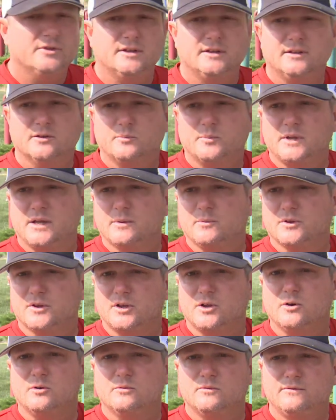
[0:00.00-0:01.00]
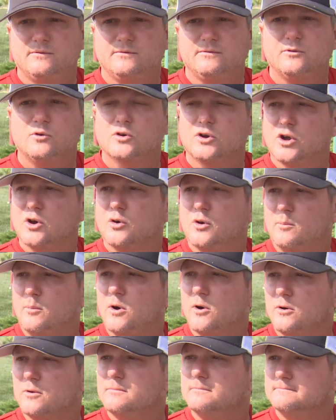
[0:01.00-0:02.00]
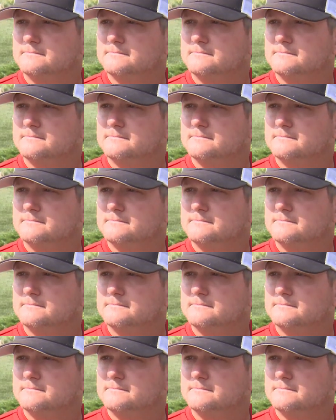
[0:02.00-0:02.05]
that he'll be able to go full go tomorrow.